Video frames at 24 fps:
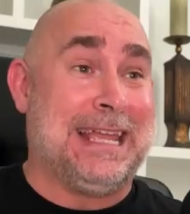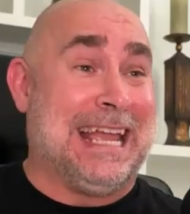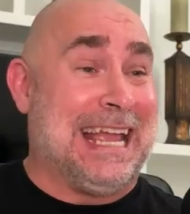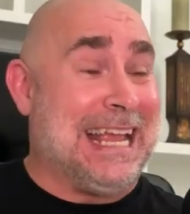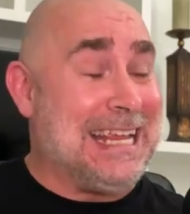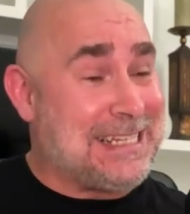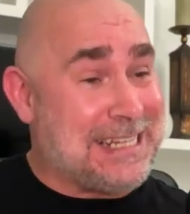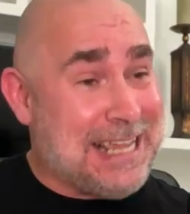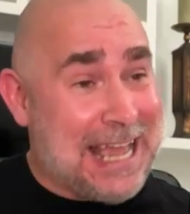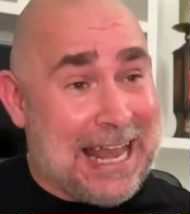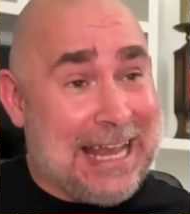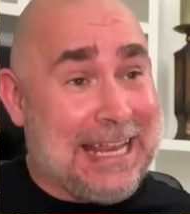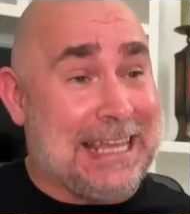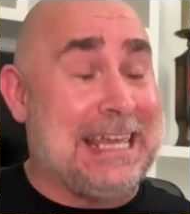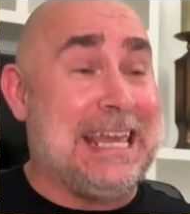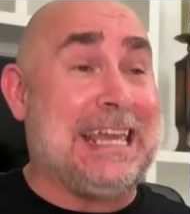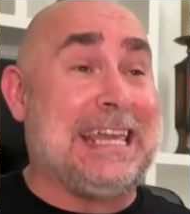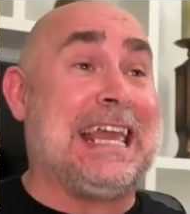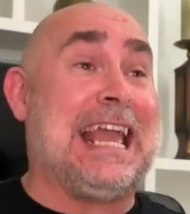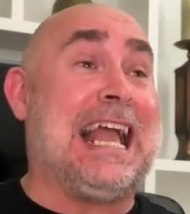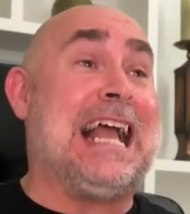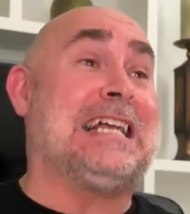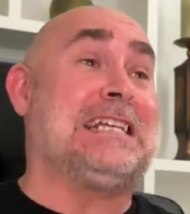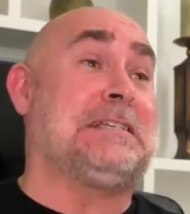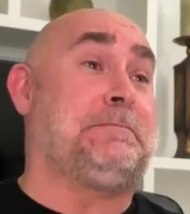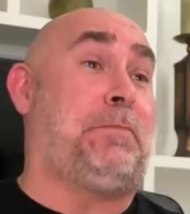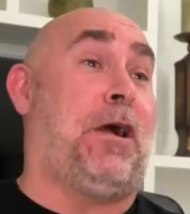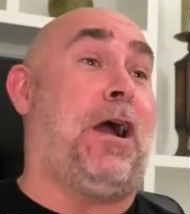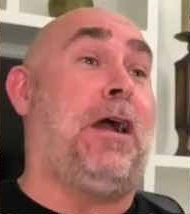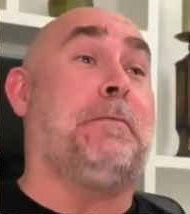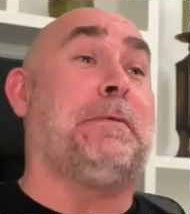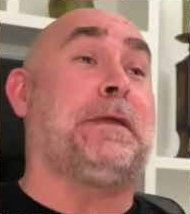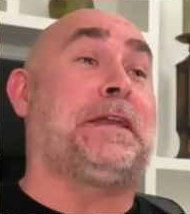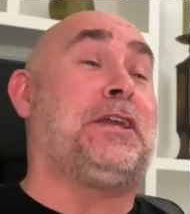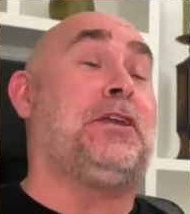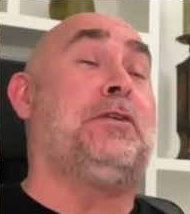He's got a kick ass
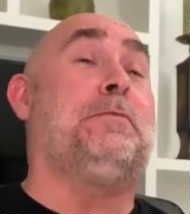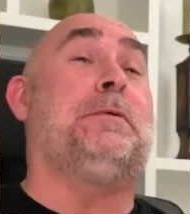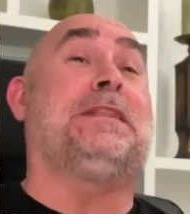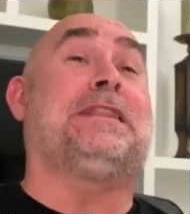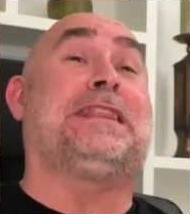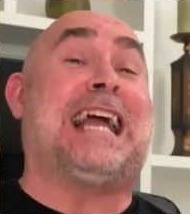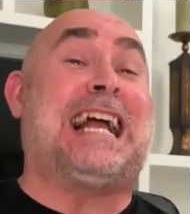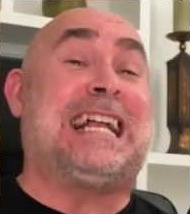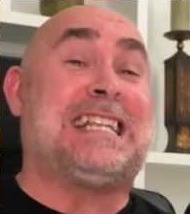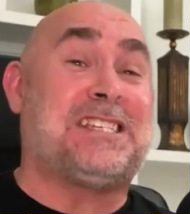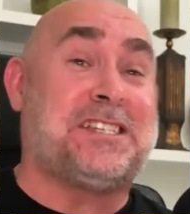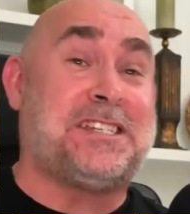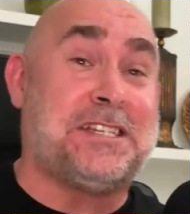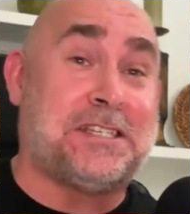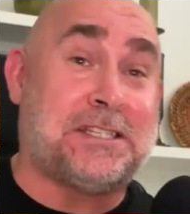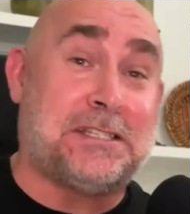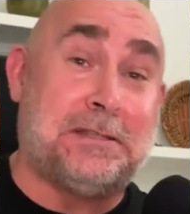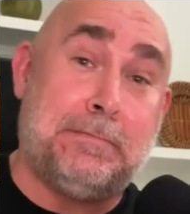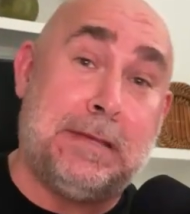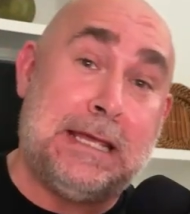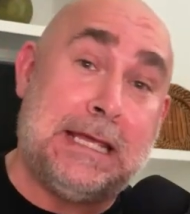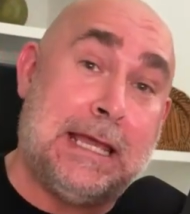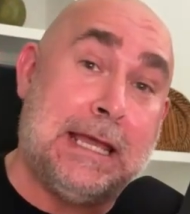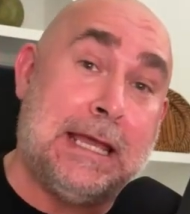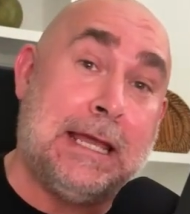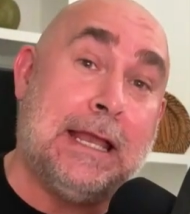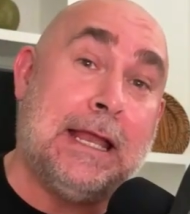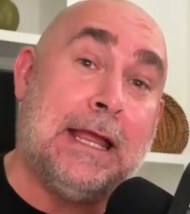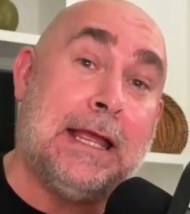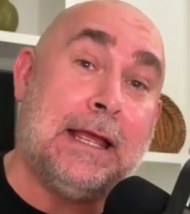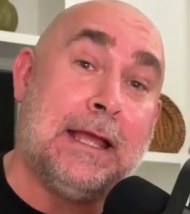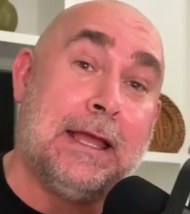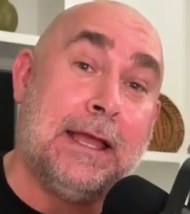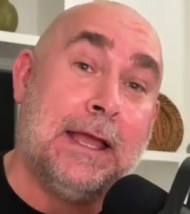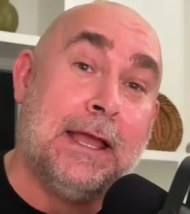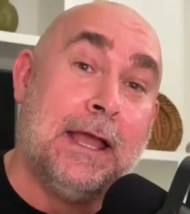barbecue, but that's just the
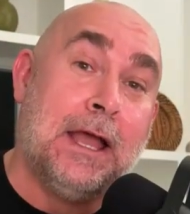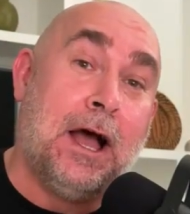beginning